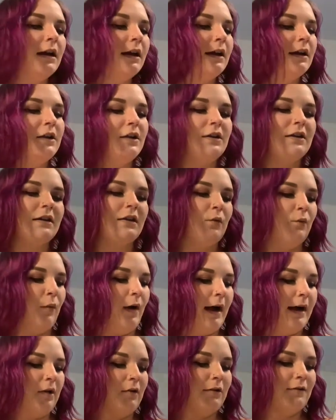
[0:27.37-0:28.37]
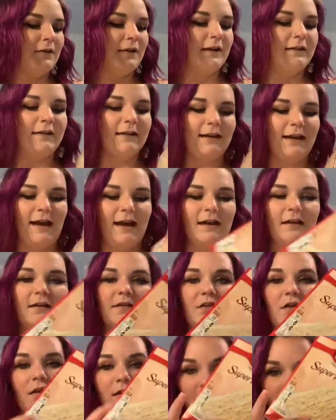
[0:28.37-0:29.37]
You can get white or vanilla cake as
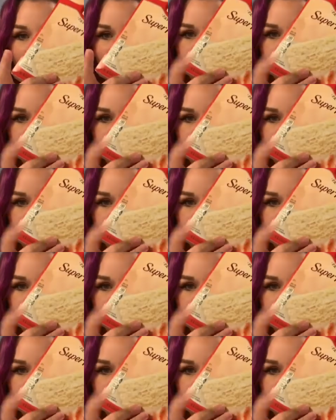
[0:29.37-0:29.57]
long as the